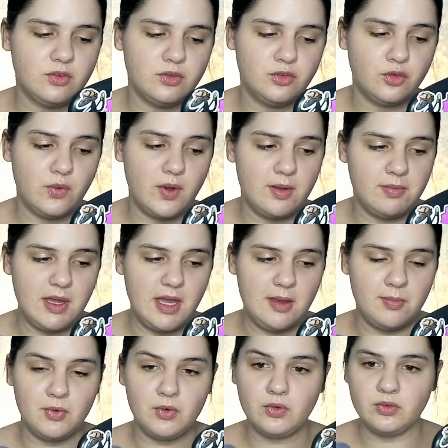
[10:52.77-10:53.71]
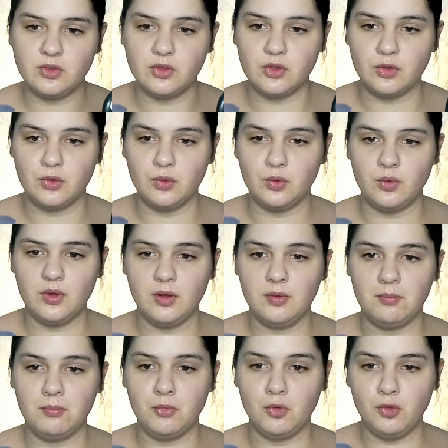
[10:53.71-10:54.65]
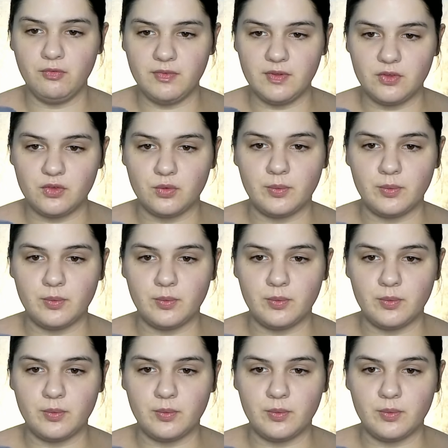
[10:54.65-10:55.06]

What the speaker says: so I'm able to move this